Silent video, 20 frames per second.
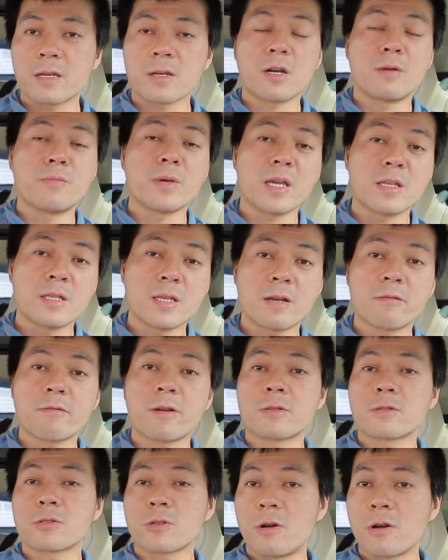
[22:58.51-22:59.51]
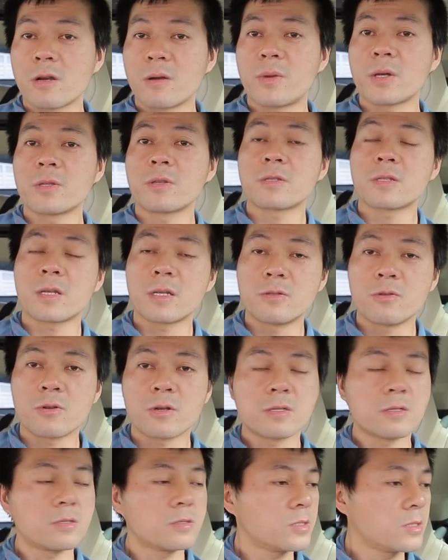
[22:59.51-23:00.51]
coming in here and talk about it, and you
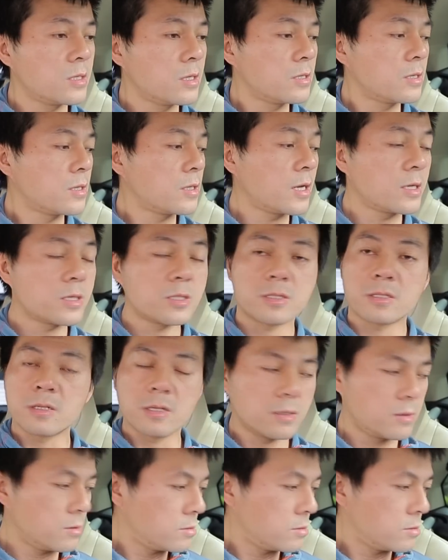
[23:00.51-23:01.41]
can see the nice.